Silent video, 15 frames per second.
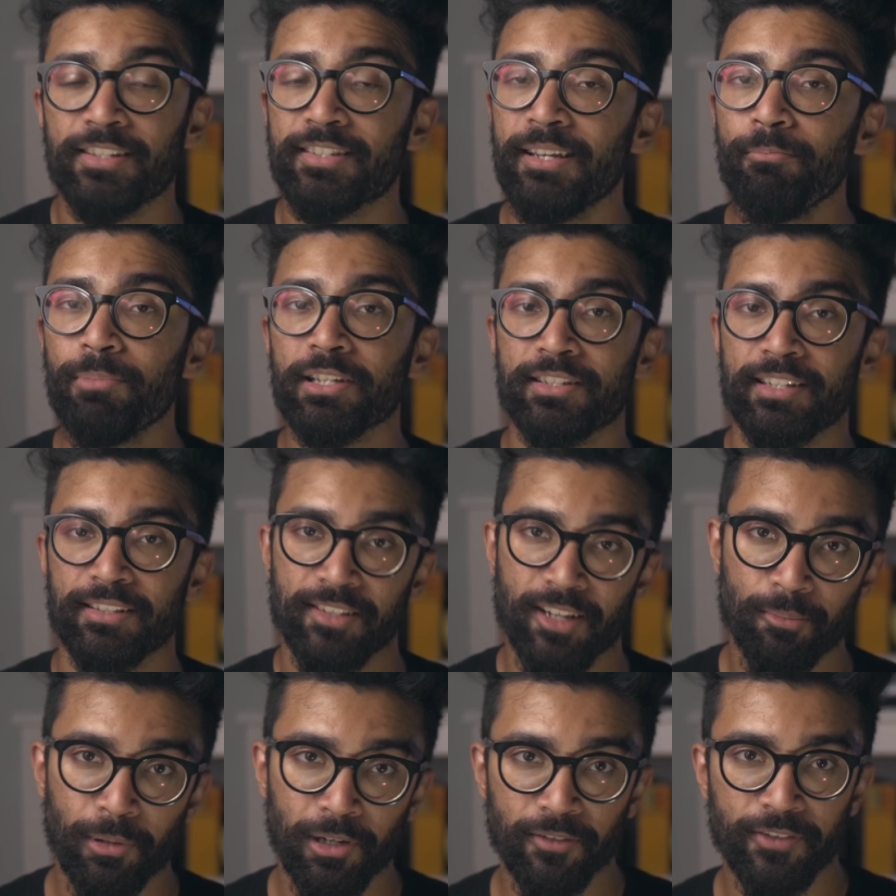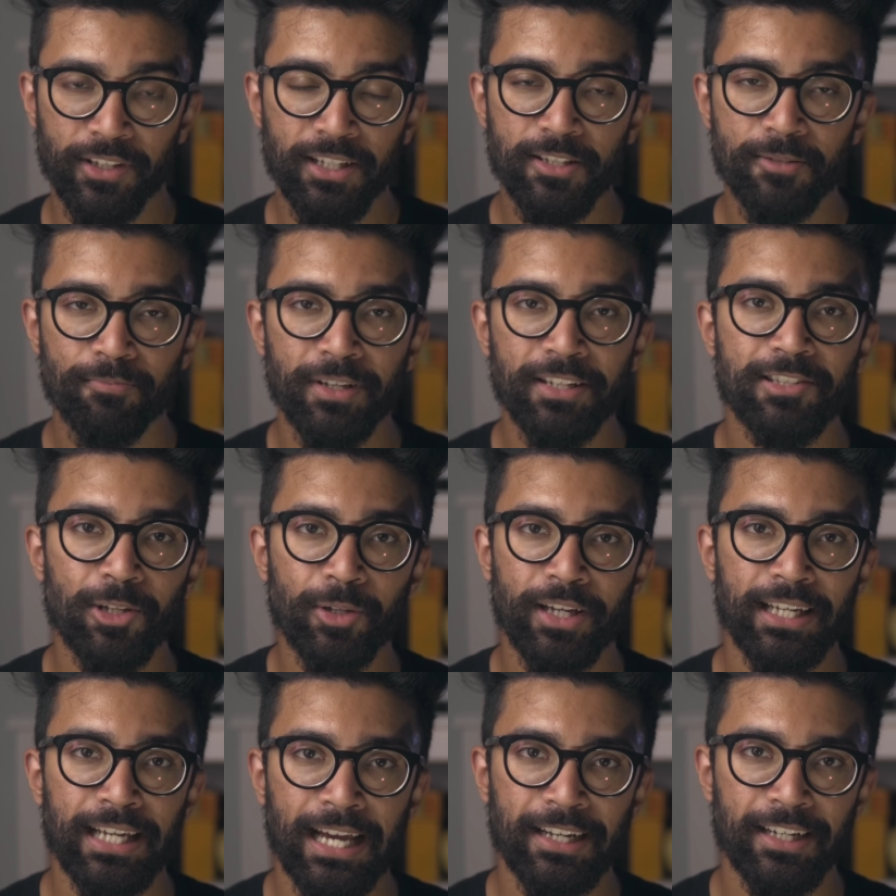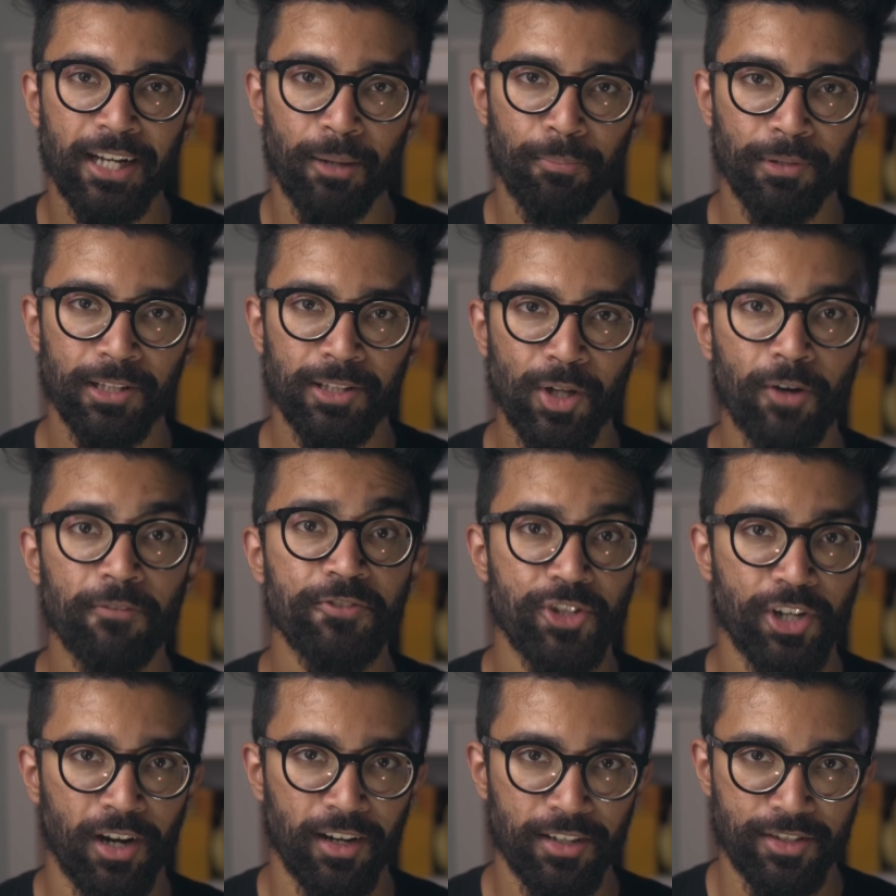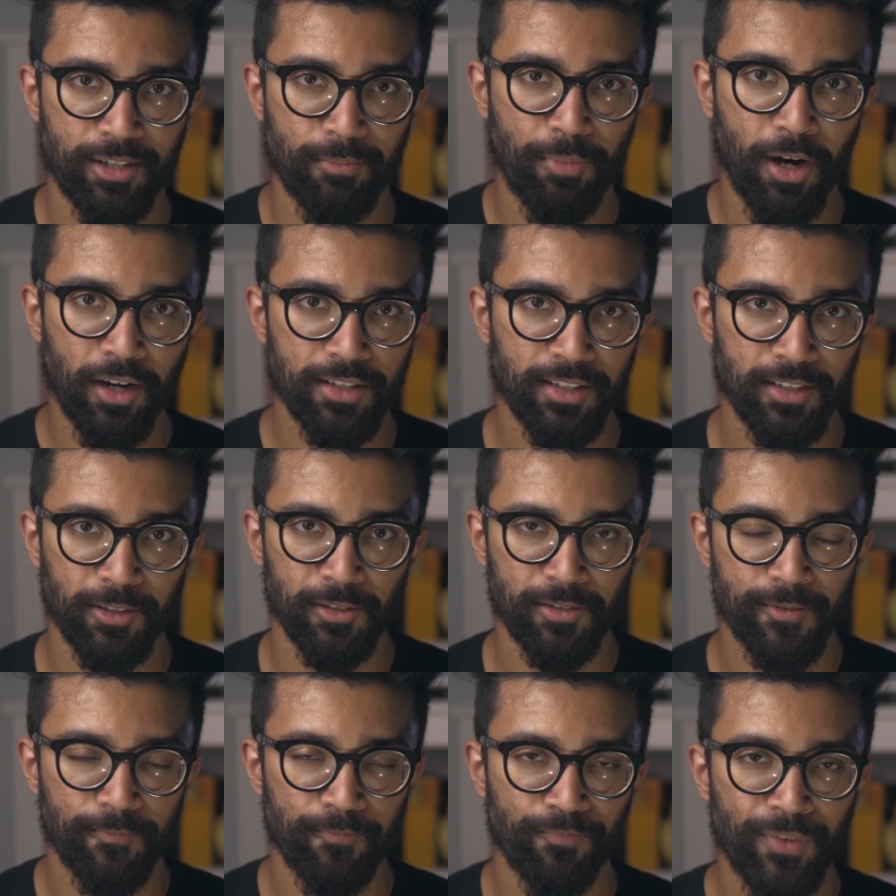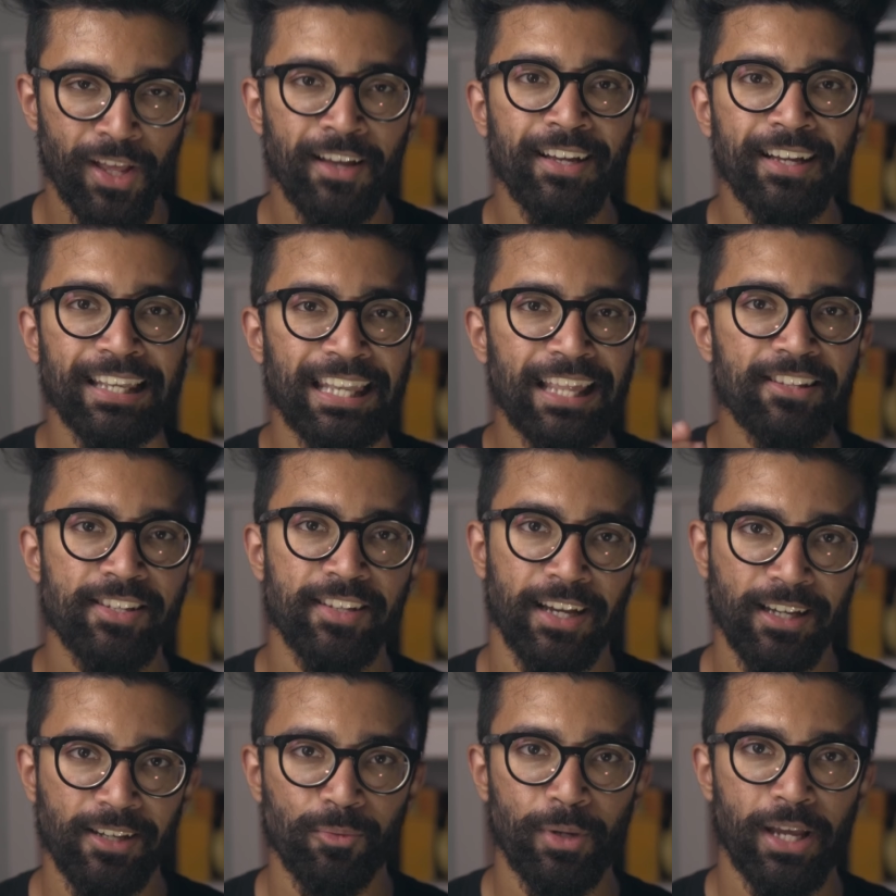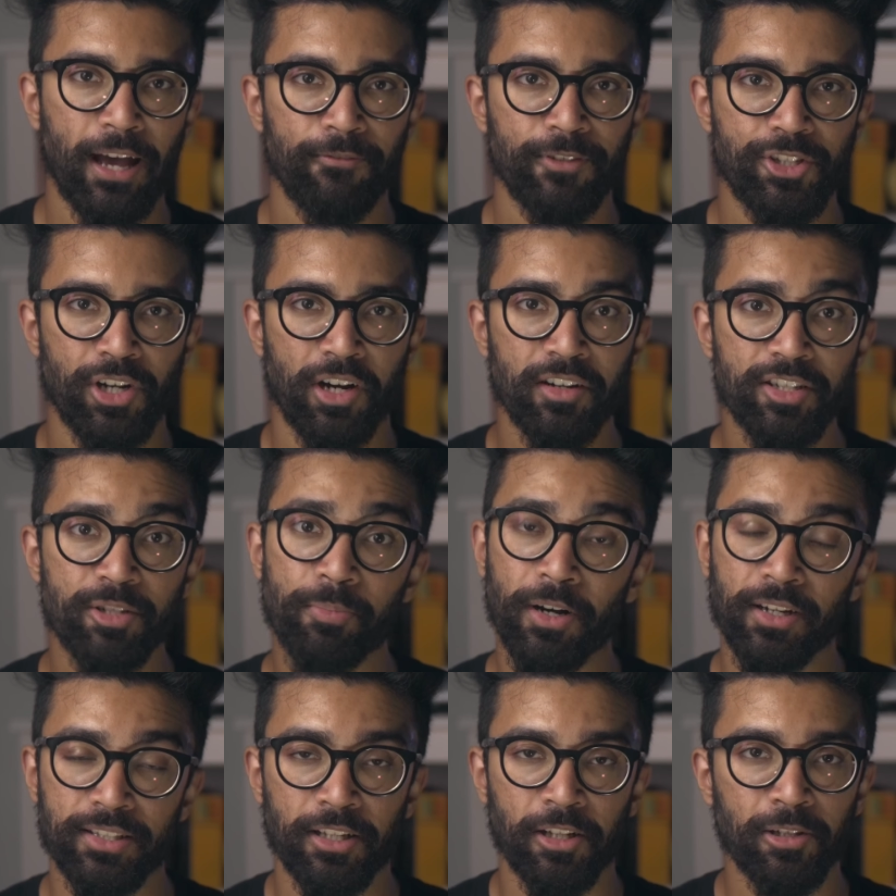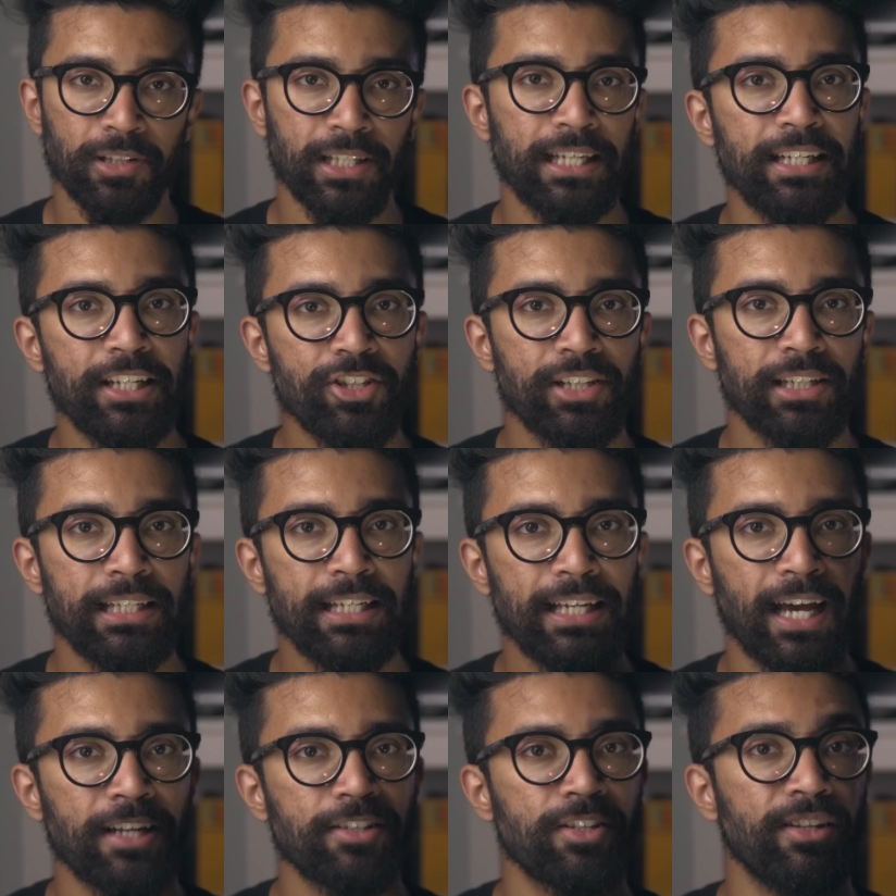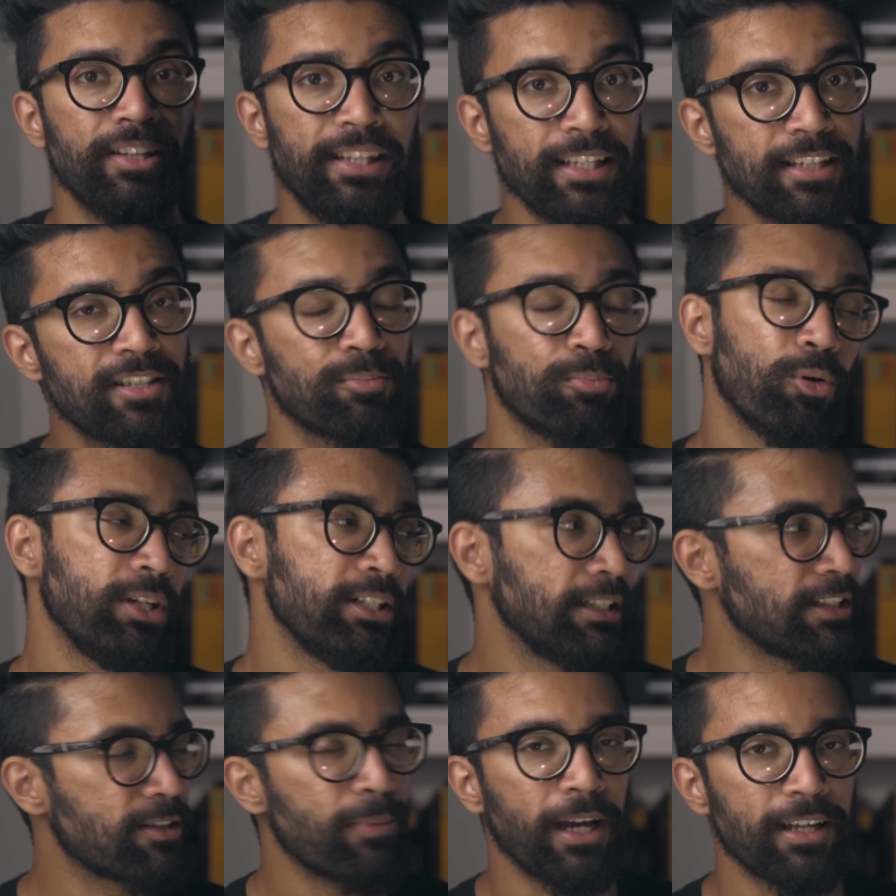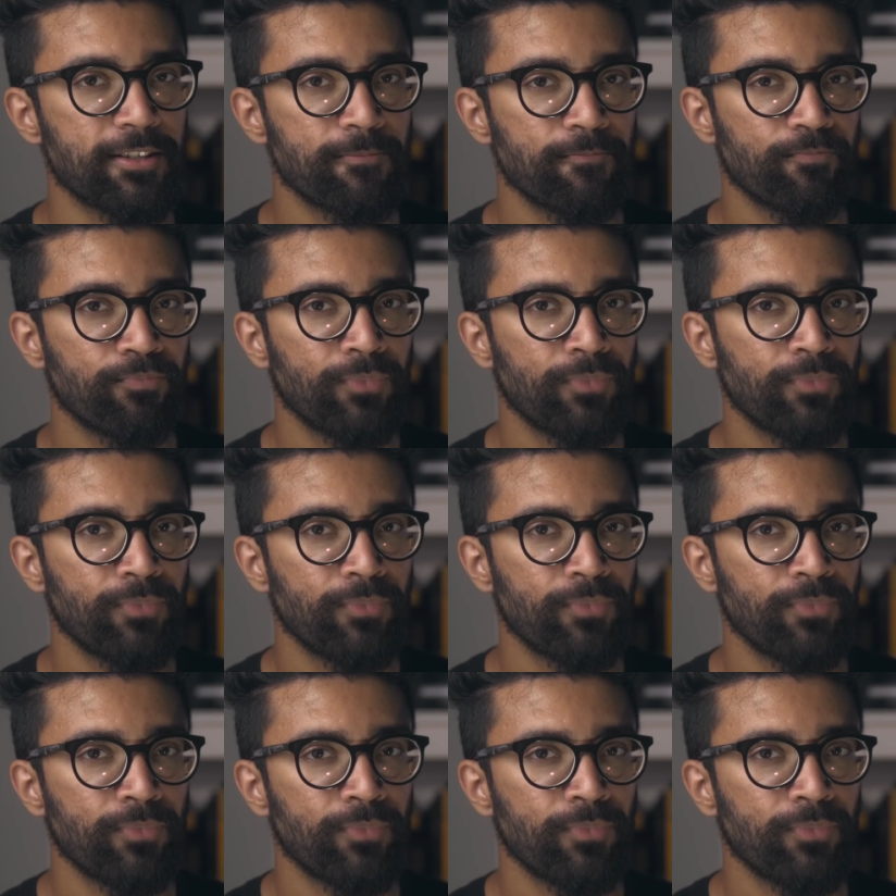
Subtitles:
simplest example of this is looking at a couple of charged particles. Let's say we have a charged particle initially at this point in space,